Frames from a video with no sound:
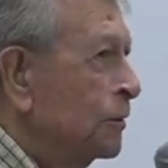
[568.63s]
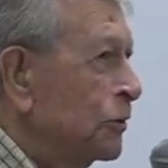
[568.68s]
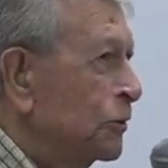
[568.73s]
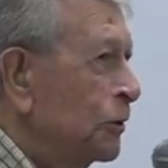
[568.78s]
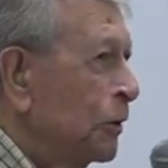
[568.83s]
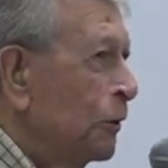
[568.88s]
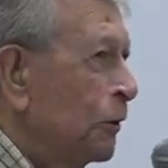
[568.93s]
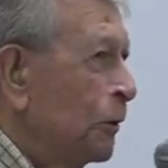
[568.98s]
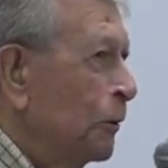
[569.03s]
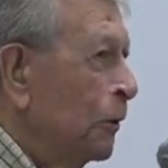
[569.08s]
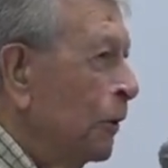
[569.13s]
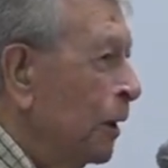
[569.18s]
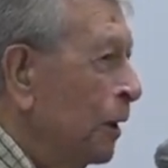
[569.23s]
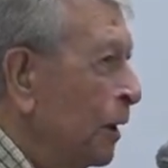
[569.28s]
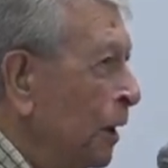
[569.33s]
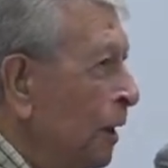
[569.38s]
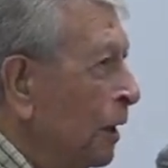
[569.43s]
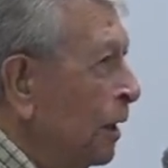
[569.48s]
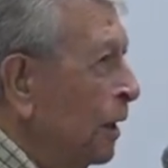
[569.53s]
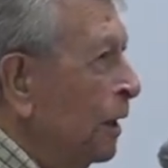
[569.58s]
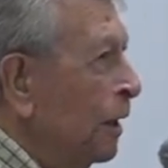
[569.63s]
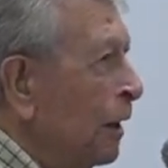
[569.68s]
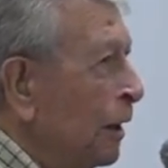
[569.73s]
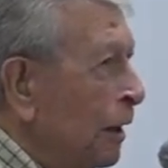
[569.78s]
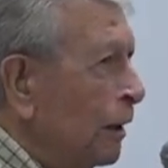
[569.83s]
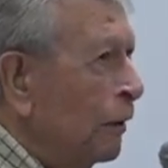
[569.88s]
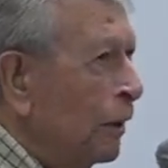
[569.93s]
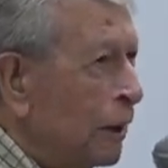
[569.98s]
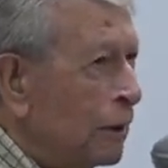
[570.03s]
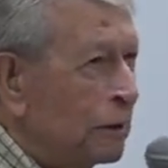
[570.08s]
so
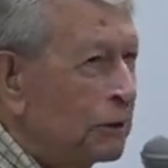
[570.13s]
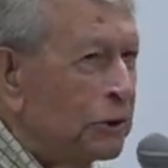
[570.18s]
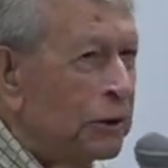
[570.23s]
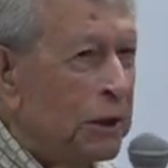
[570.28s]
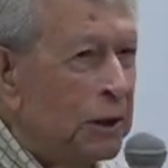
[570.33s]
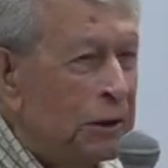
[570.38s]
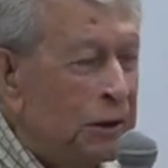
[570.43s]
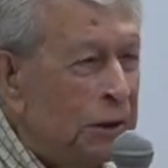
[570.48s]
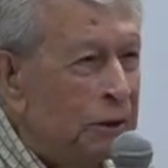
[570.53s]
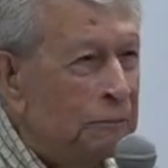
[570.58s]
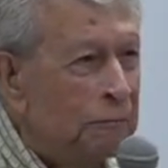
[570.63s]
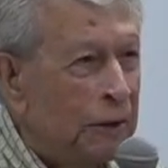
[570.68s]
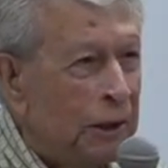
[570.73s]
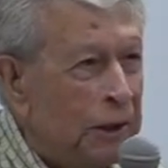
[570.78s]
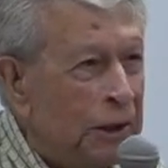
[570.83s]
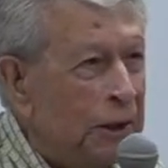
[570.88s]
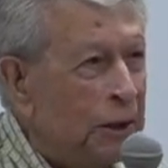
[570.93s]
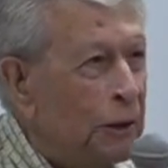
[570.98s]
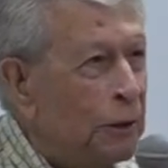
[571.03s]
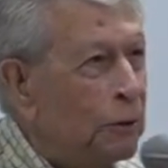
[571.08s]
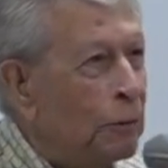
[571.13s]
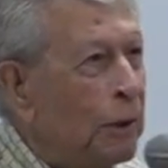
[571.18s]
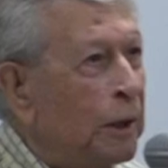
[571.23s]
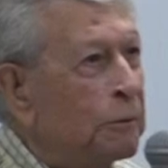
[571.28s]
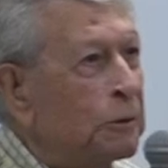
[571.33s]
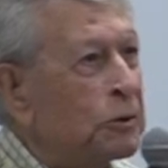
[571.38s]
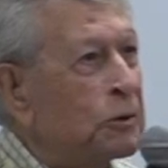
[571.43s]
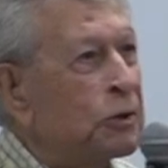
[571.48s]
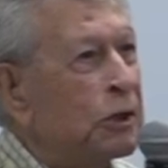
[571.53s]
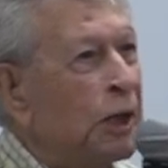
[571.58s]
John didn't really know
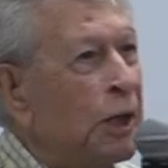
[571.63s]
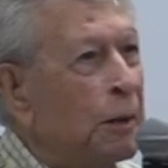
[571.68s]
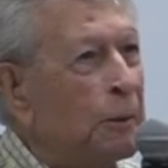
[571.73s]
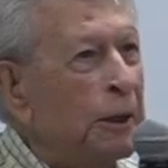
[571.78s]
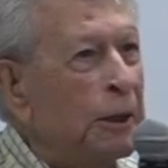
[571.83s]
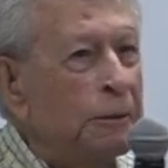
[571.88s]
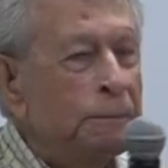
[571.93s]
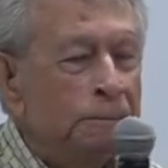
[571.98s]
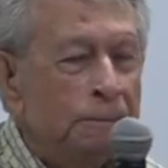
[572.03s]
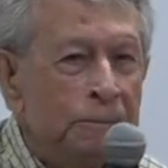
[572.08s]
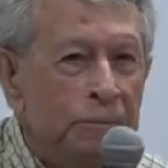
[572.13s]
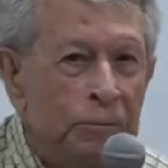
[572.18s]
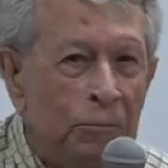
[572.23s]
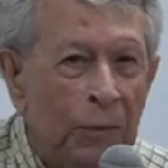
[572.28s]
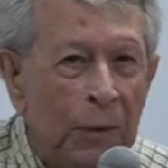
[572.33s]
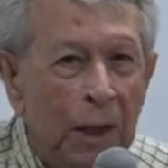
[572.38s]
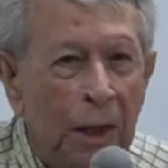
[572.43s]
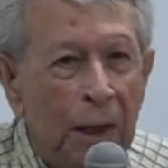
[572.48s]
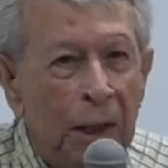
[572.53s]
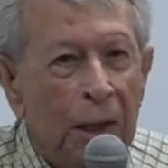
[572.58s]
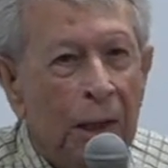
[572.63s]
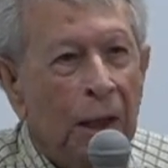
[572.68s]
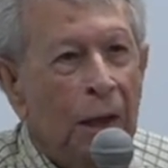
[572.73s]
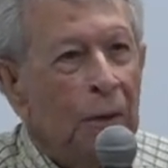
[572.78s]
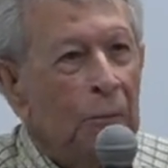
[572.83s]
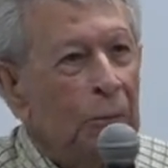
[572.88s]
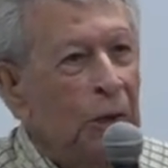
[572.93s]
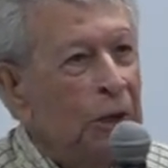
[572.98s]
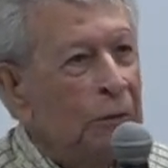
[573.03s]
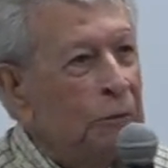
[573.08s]
what was coming,
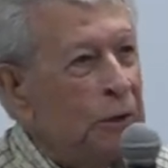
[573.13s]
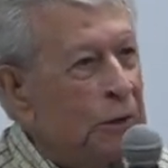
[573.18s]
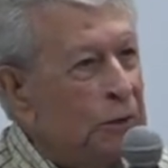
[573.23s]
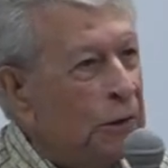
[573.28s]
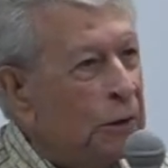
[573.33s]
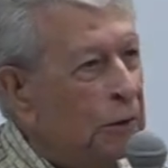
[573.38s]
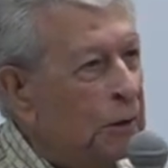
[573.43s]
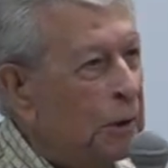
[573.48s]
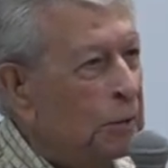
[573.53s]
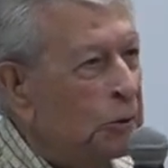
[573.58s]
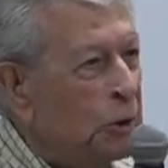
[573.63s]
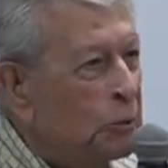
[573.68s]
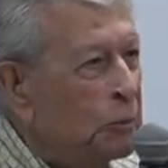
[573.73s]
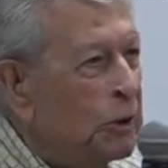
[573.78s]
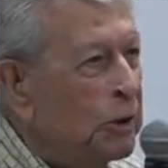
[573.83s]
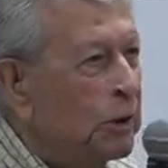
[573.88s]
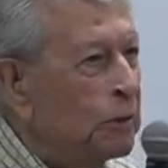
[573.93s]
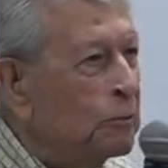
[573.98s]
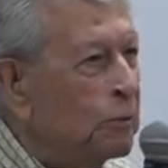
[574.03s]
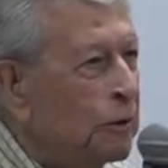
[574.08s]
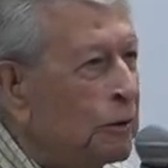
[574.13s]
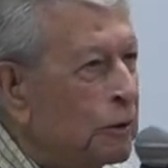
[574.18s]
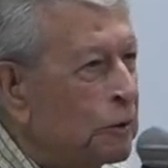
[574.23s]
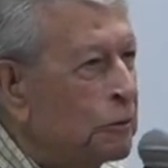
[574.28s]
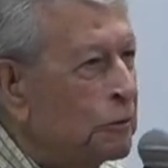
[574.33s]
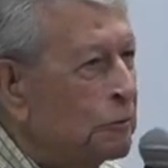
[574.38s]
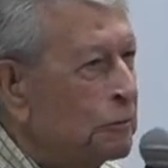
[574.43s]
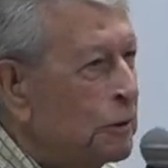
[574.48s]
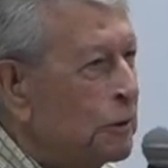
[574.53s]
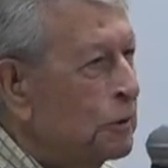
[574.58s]
but we told him to be at
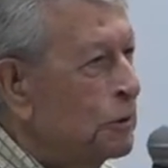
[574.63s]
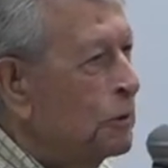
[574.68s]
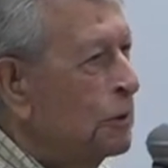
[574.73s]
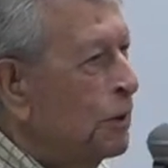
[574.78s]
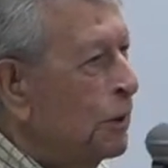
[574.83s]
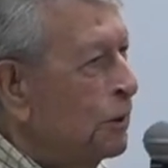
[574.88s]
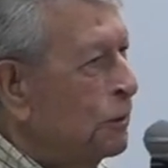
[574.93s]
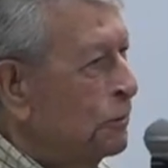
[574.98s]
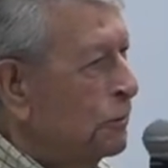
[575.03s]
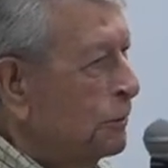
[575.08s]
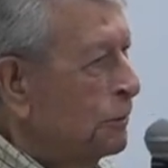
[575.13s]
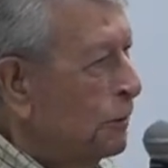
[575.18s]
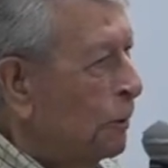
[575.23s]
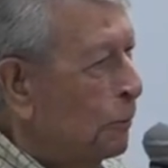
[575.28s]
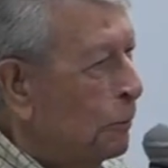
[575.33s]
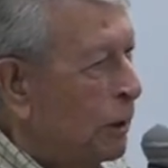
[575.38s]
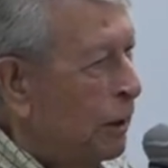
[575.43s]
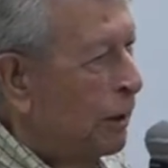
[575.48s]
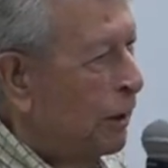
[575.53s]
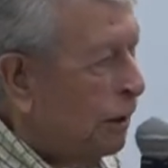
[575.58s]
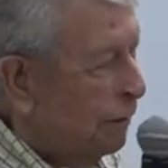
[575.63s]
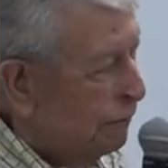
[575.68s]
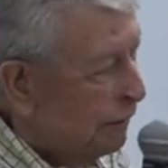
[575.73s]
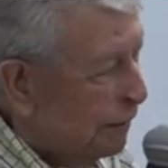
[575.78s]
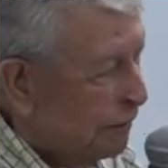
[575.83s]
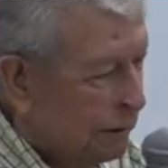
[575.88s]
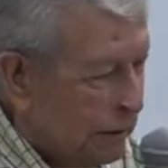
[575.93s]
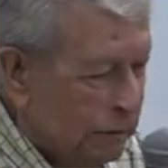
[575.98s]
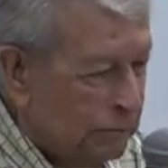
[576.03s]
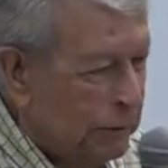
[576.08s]
Broad Street Station or
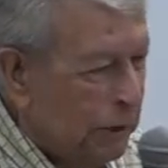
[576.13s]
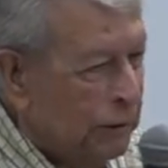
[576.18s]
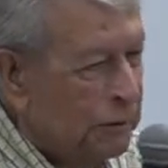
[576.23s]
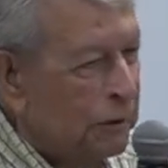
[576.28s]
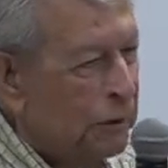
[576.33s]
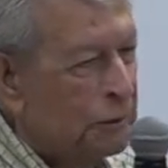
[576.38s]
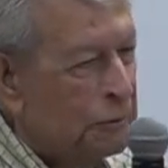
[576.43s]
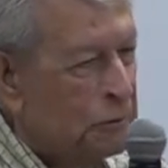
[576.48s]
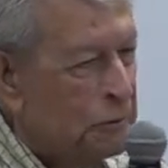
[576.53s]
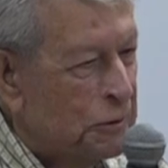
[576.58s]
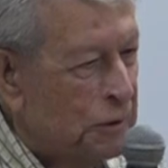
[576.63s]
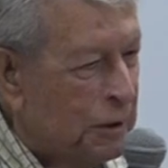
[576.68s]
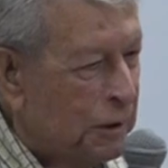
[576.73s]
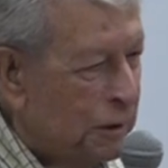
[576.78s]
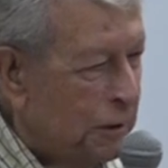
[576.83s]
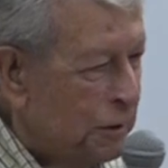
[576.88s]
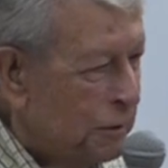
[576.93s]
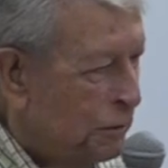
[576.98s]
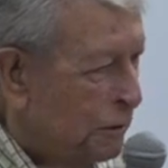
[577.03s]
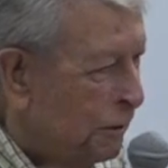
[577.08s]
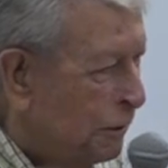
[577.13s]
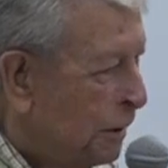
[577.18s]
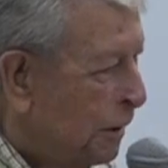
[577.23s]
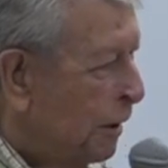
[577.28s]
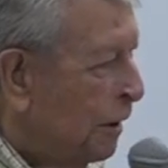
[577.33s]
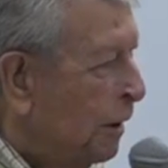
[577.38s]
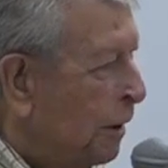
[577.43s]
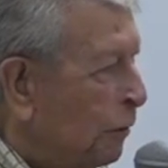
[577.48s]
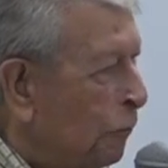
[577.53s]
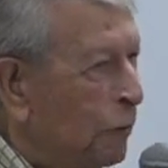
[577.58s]
wherever in those days.
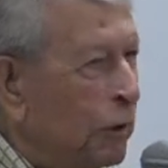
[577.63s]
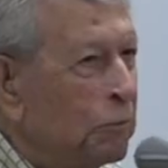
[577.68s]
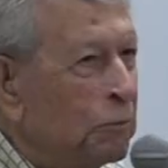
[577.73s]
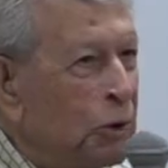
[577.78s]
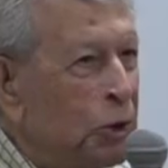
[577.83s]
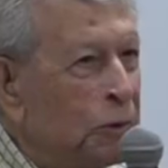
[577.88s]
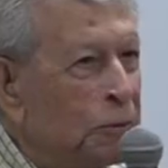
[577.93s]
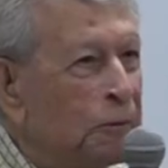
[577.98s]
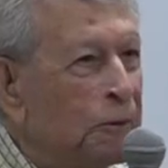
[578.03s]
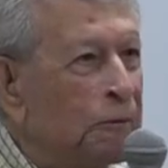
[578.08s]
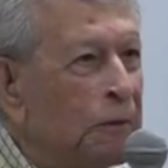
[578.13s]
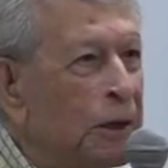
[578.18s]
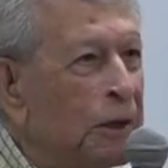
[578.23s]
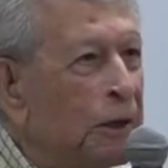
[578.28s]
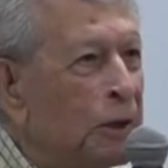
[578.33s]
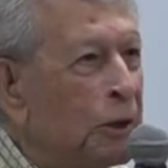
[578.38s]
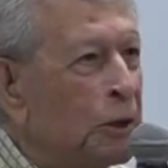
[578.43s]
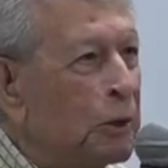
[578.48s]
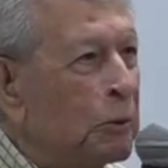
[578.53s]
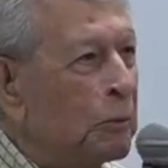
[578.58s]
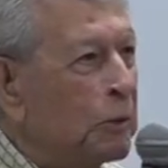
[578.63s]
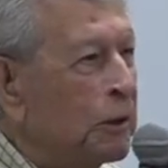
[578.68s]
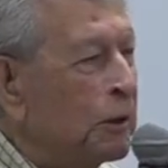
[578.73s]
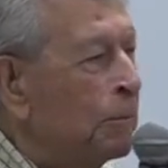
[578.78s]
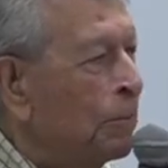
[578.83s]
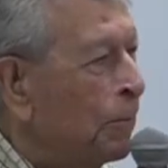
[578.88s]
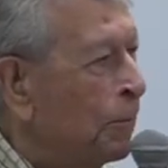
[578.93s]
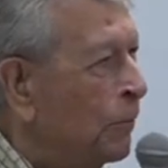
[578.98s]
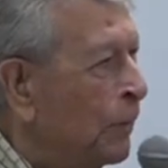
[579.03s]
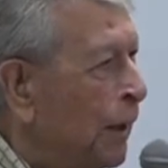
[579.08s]
We moved around a little
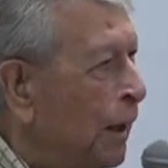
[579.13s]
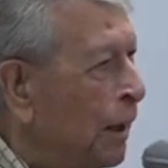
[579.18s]
bit